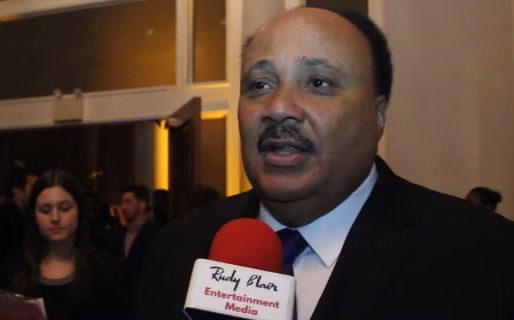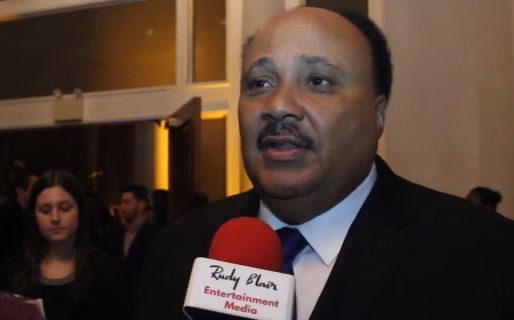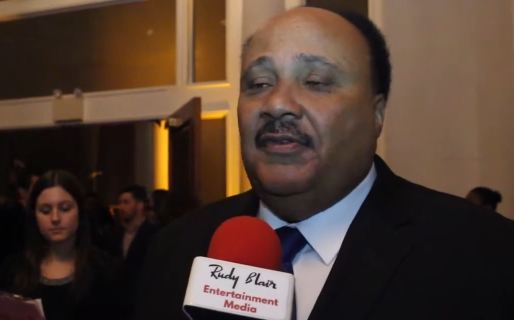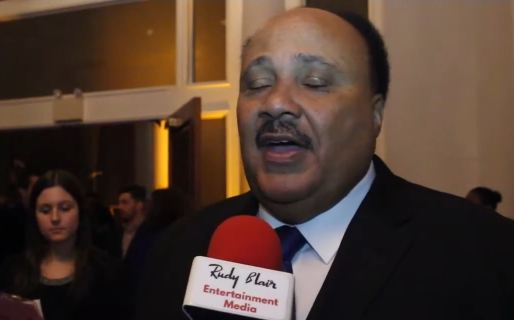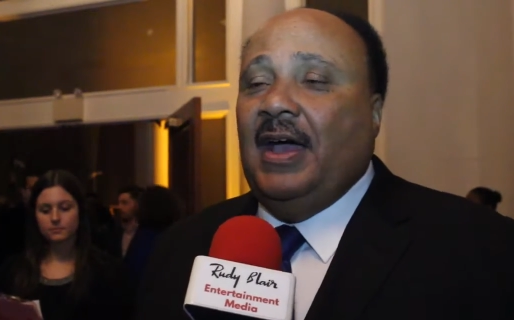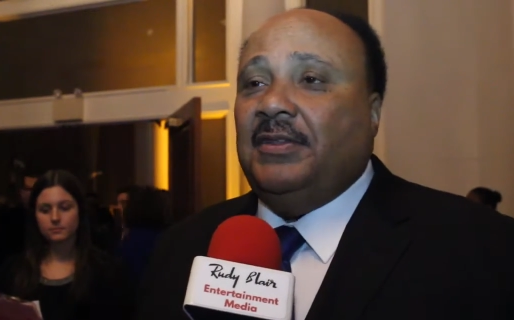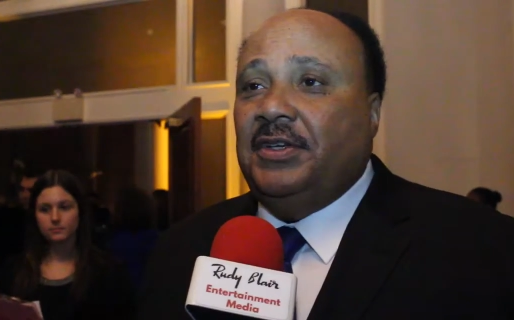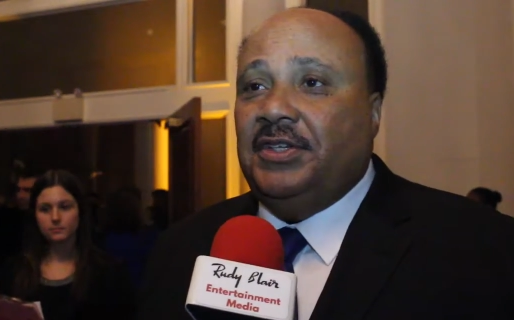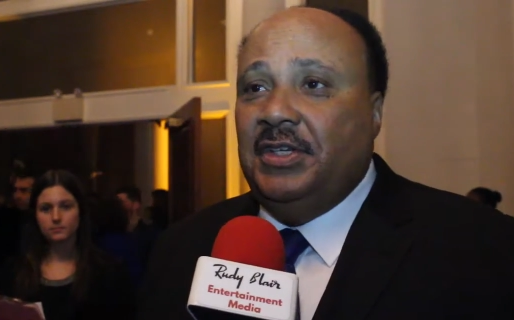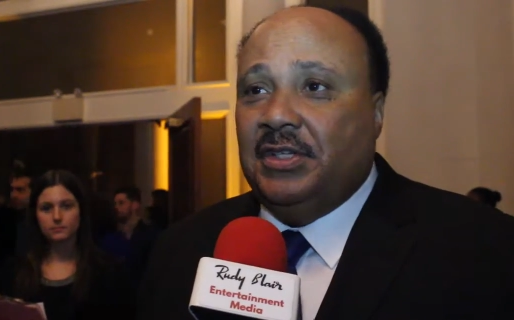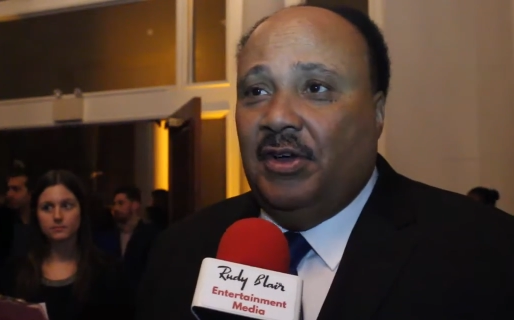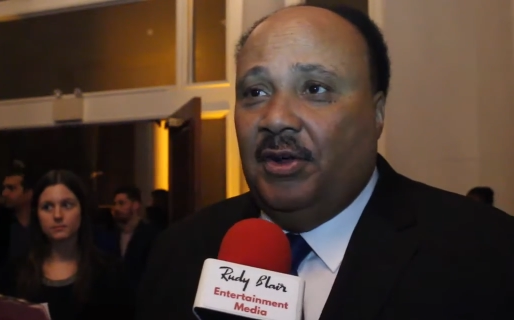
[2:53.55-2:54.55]
Speaker 1: the fact that
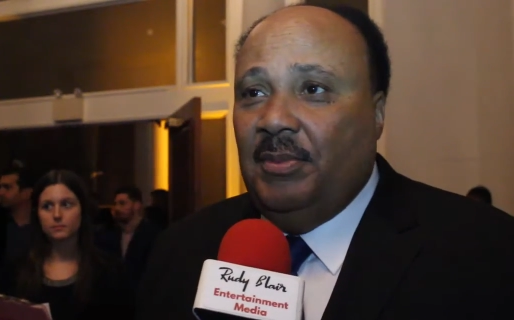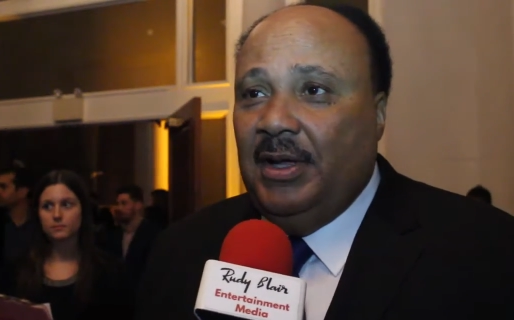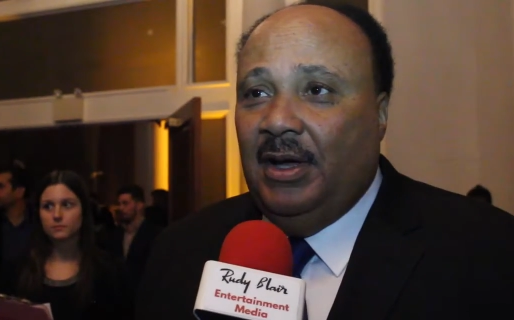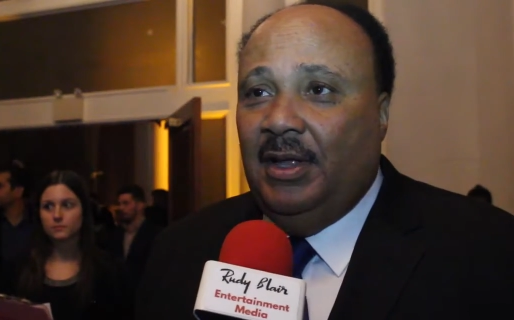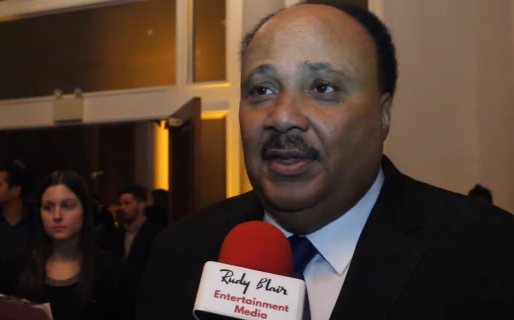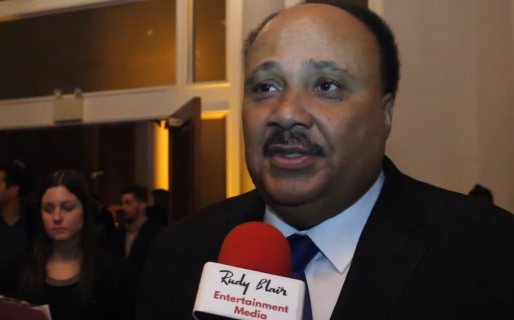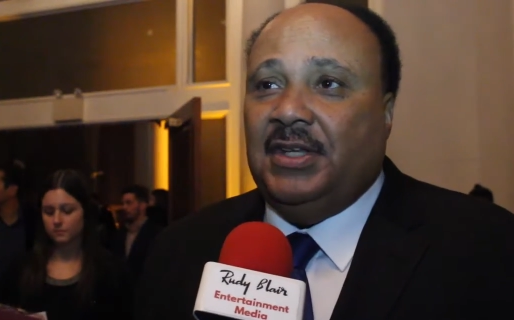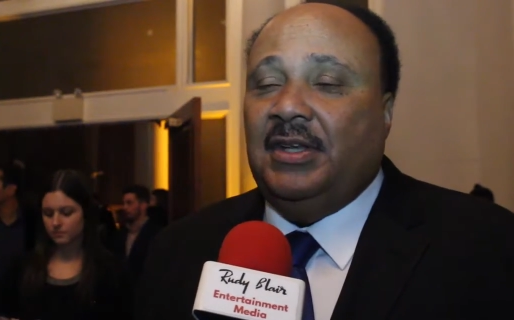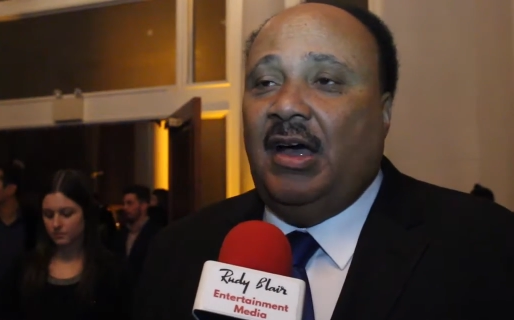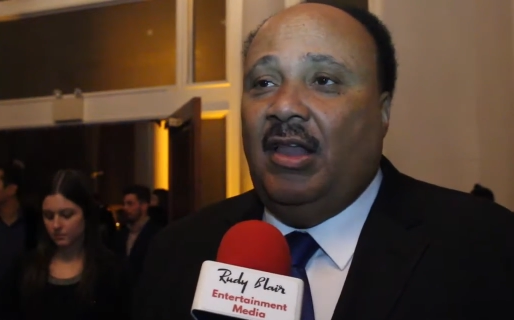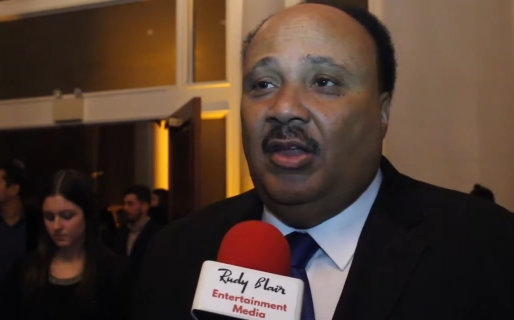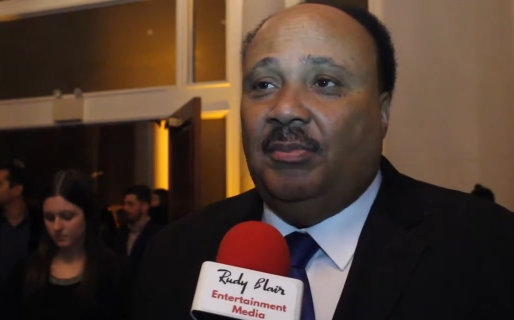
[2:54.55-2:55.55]
she's going to be on the
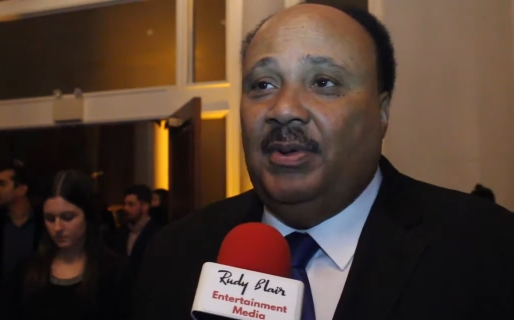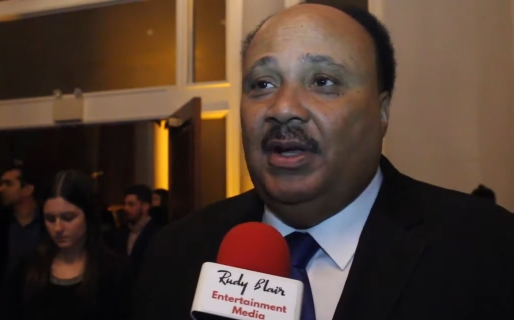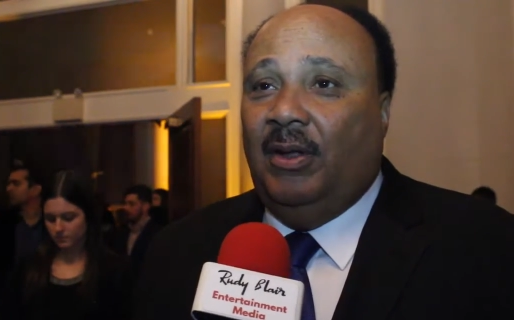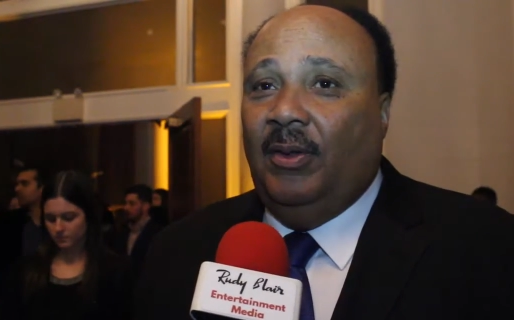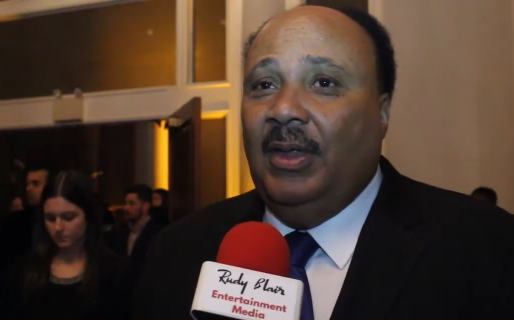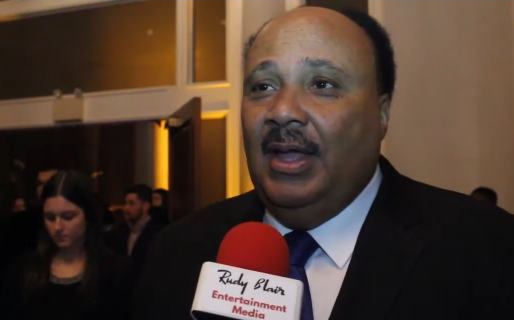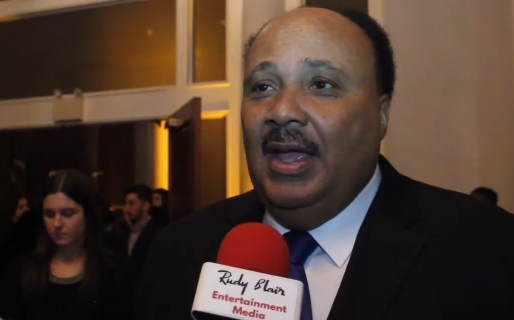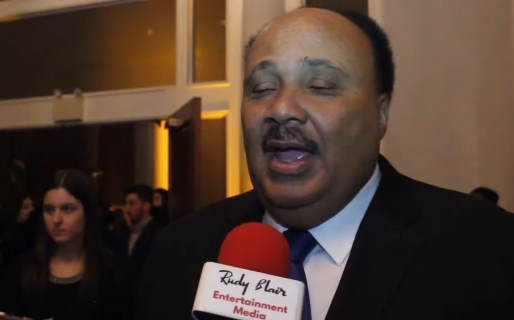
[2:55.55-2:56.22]
$10 bill,